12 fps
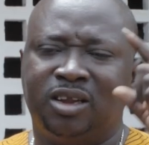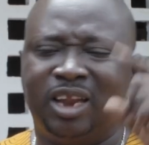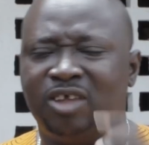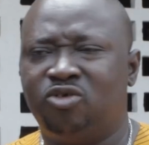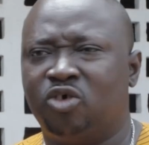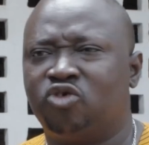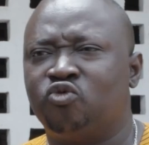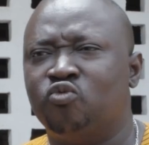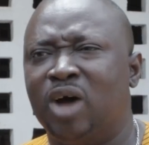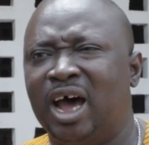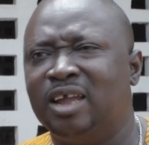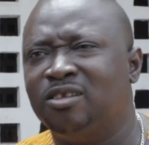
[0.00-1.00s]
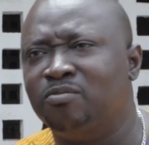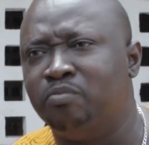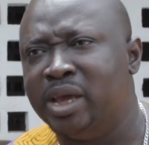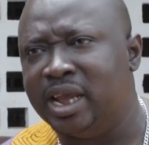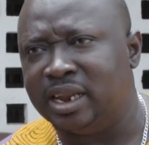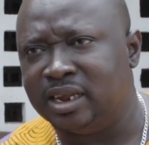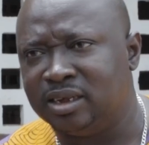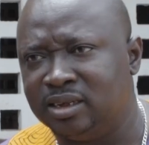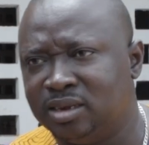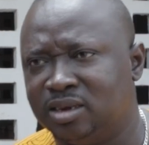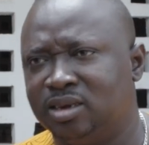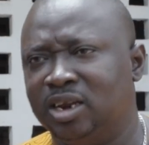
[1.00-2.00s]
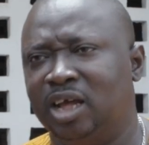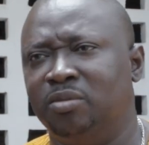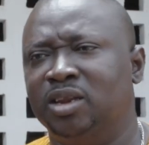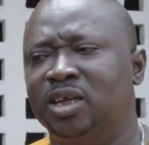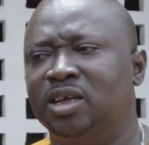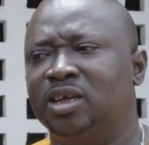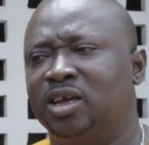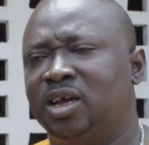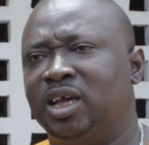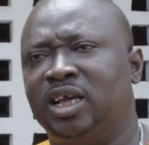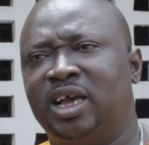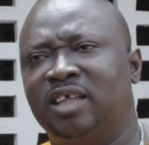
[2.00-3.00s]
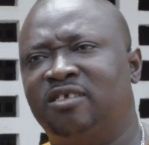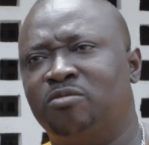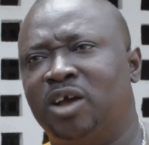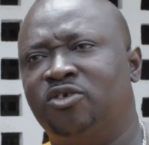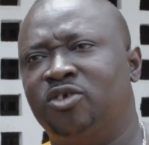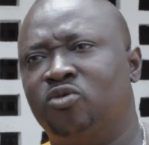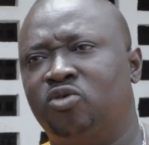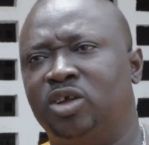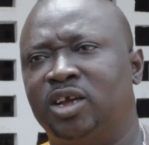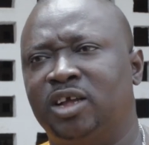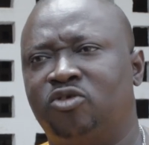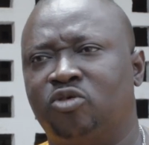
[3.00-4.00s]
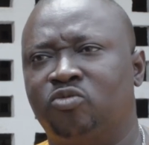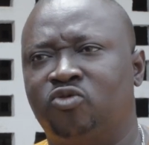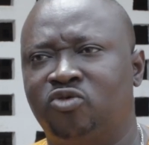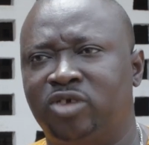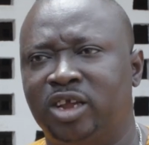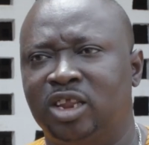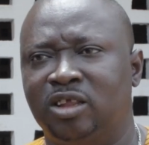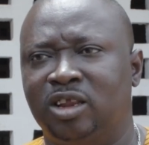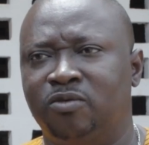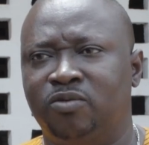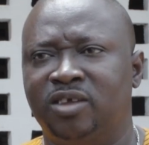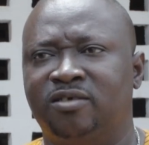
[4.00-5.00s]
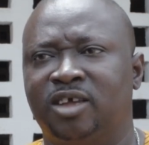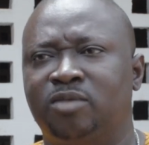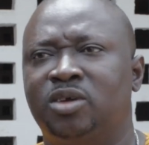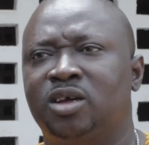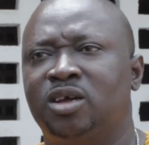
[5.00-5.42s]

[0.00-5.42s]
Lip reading: Now just one bed, now me I can't imagine what they get from 2-3 deliveries then.